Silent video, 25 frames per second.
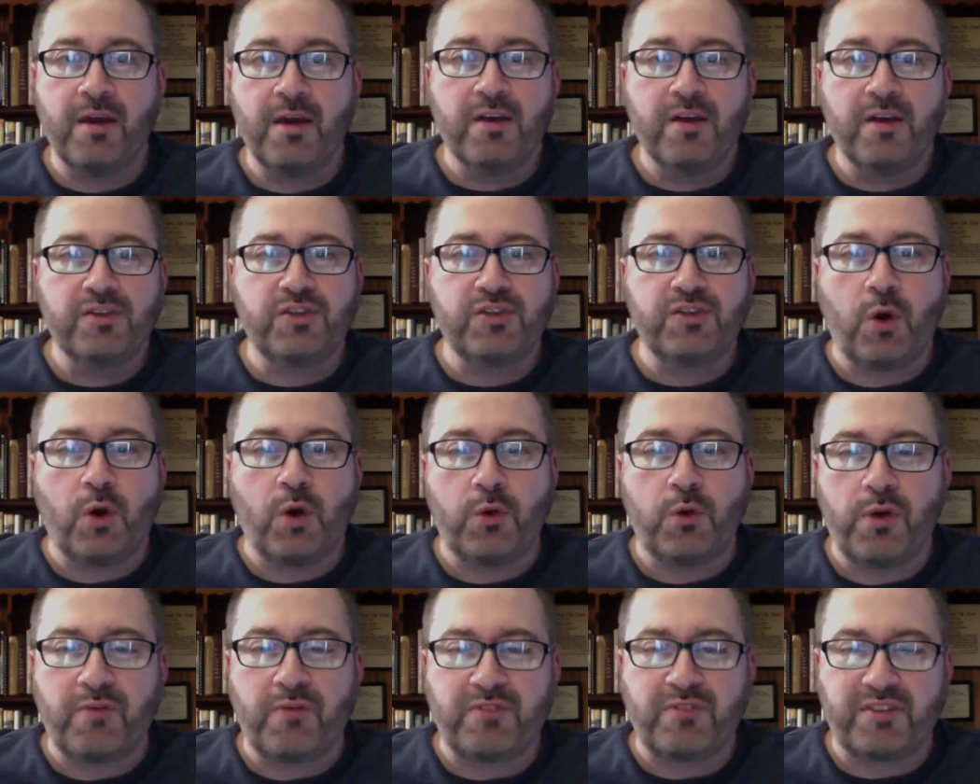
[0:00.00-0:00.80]
So
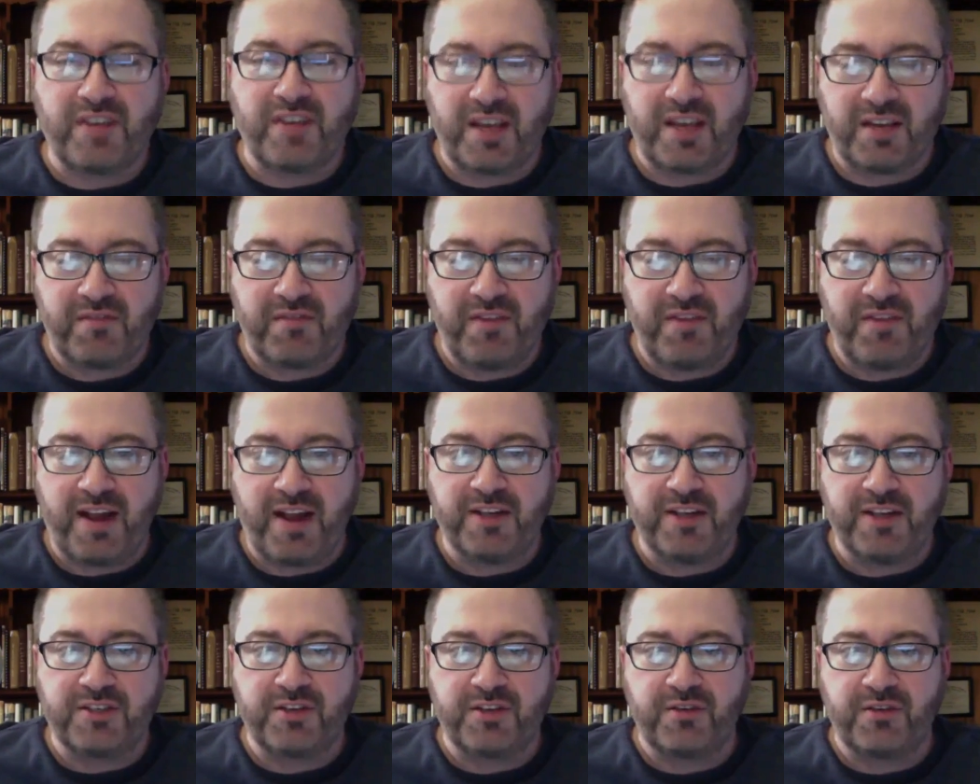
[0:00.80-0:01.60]
you have to take
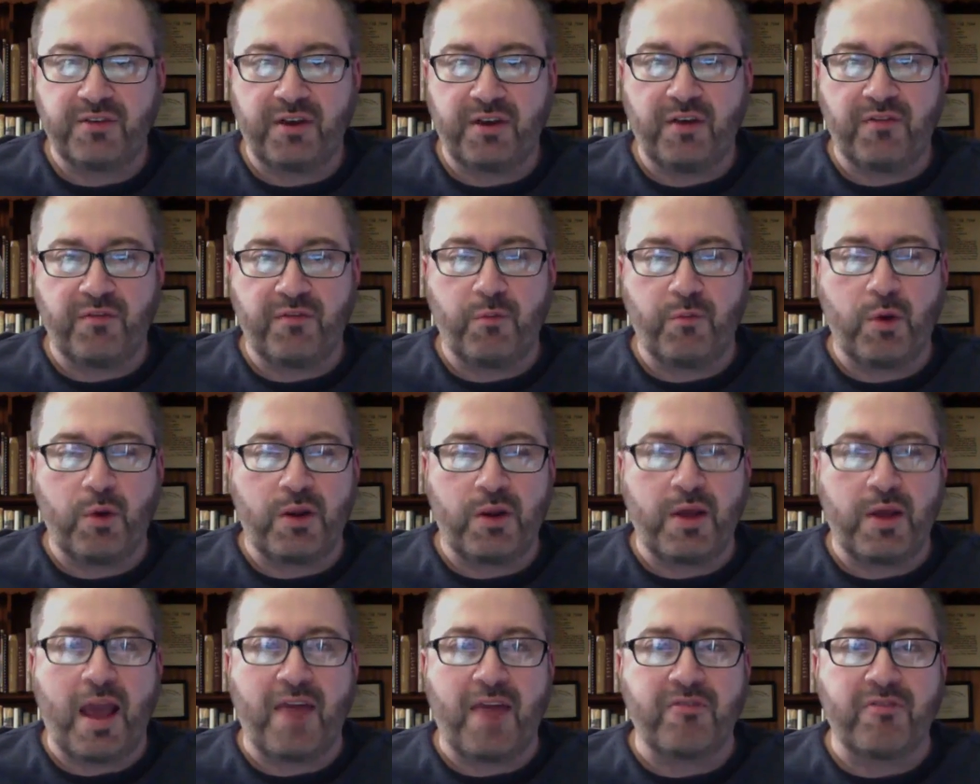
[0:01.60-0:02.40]
advantage of when
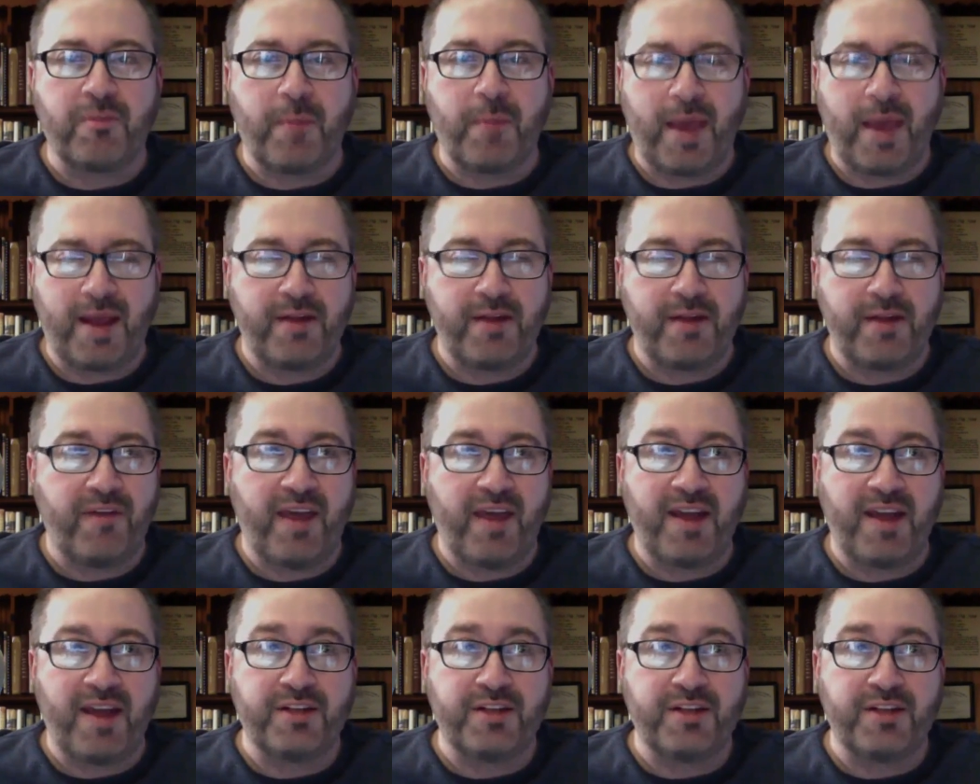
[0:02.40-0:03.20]
you have the man
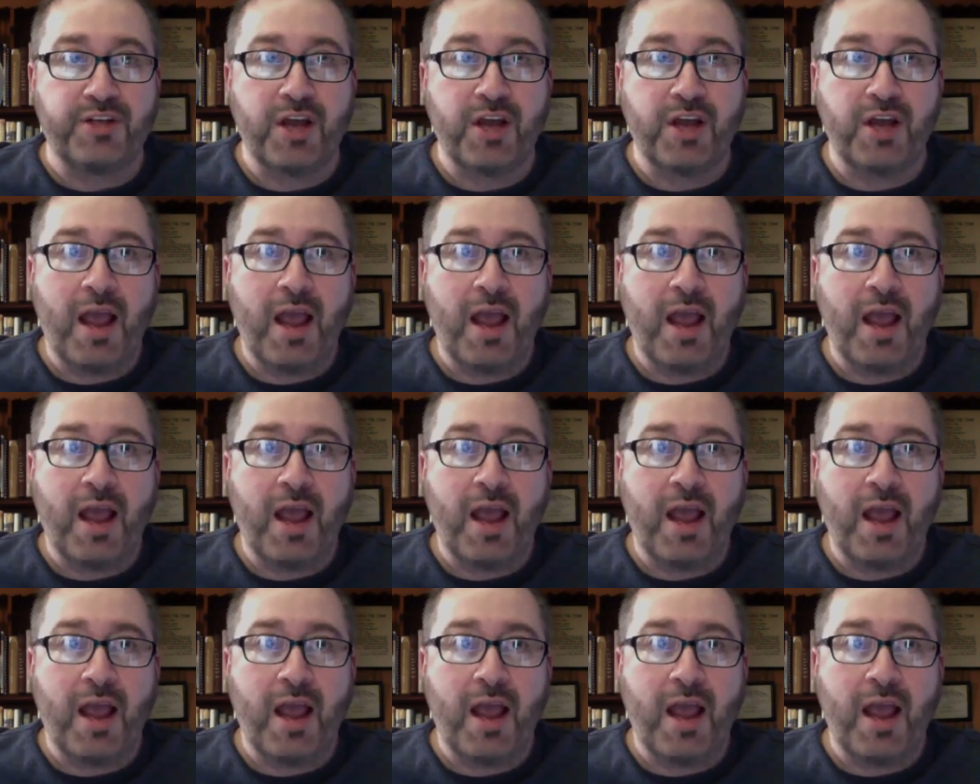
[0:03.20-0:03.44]
advantage.